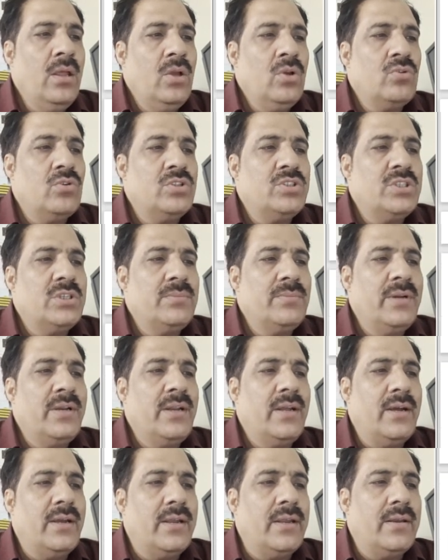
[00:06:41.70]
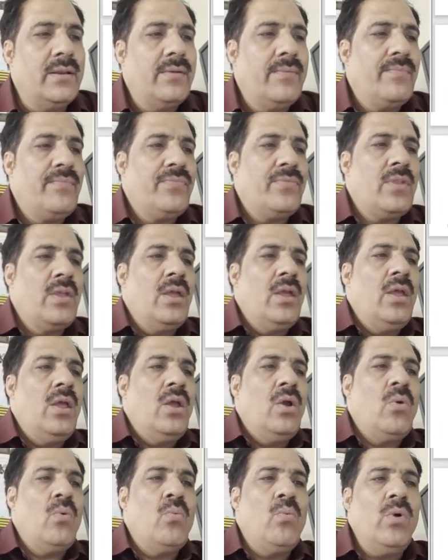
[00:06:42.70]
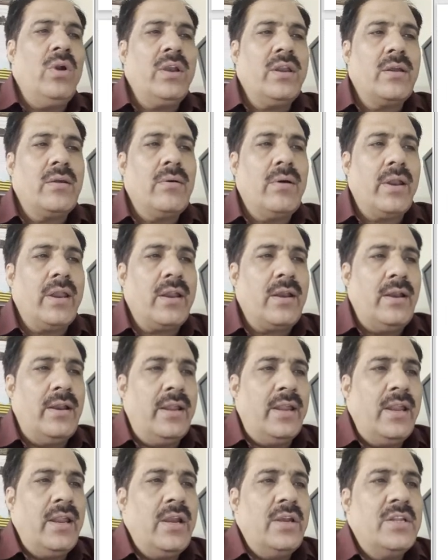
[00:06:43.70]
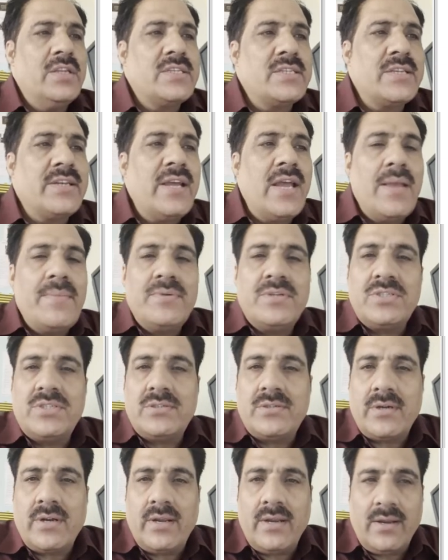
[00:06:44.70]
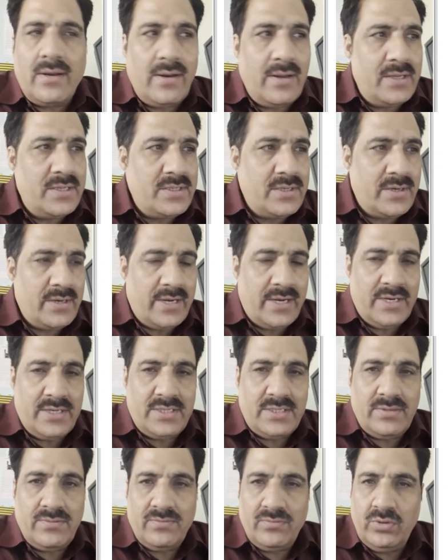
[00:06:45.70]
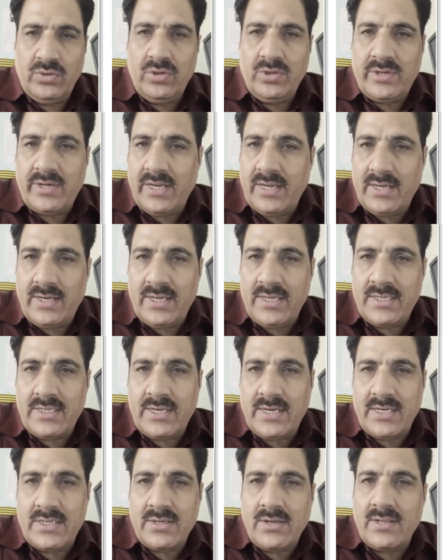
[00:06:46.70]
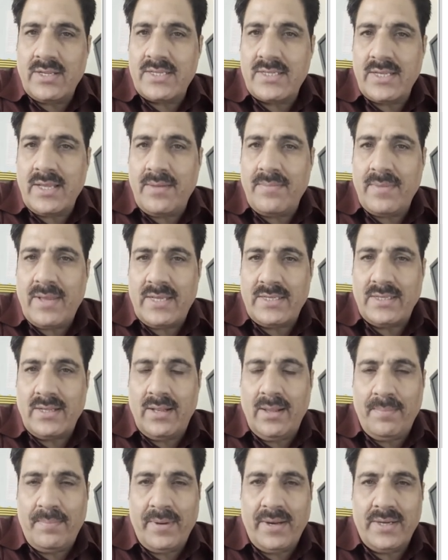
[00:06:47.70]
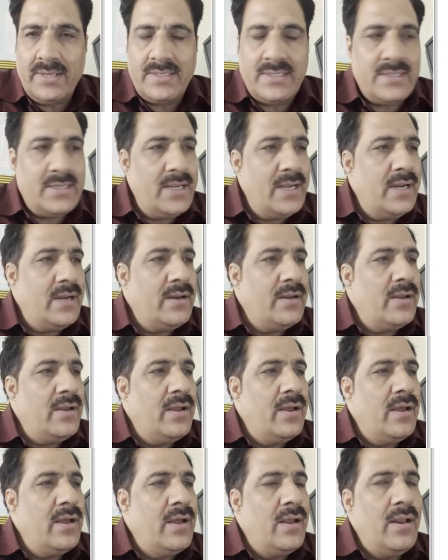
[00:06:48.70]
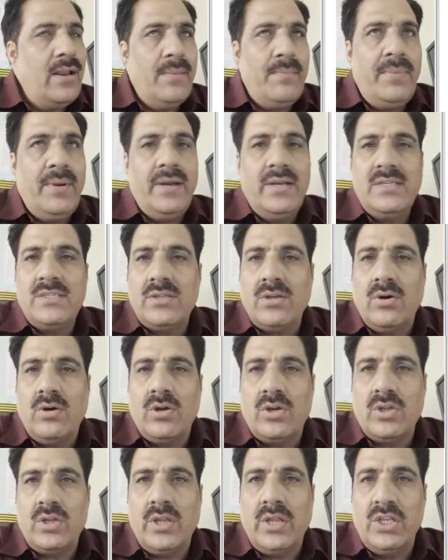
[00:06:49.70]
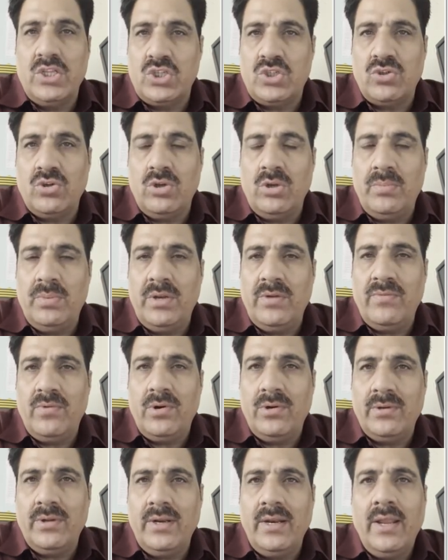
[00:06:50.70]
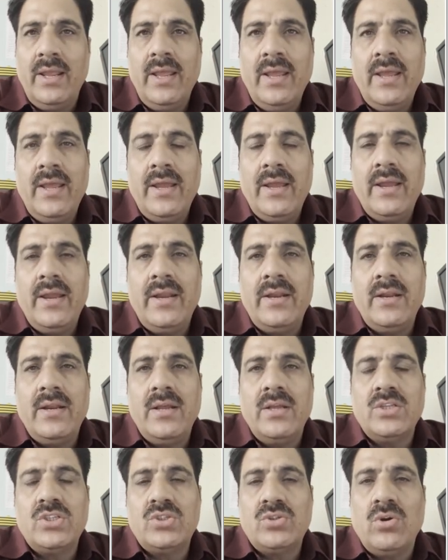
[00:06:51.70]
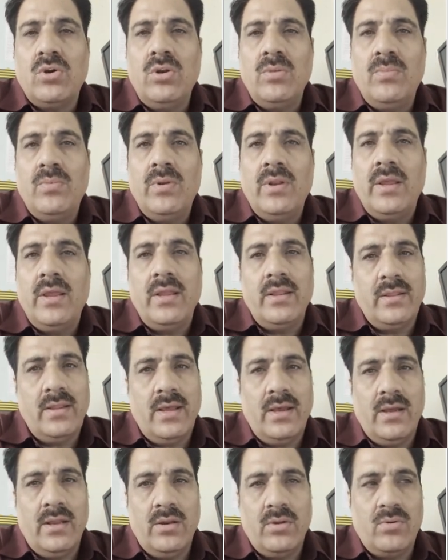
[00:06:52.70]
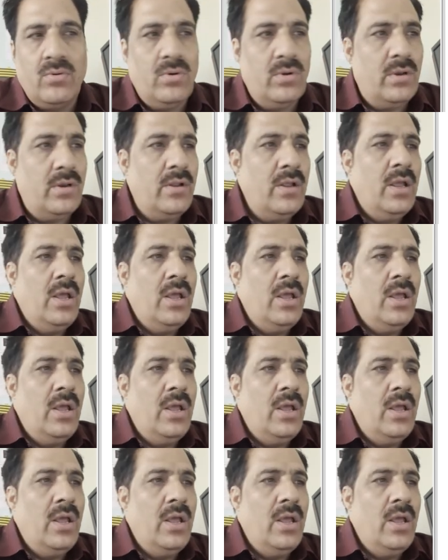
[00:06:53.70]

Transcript: Question number 9. What correctly describes triglycerides? We know triglycerides are the same as the lipids, and lipids are insoluble in water and soluble in the alcohol.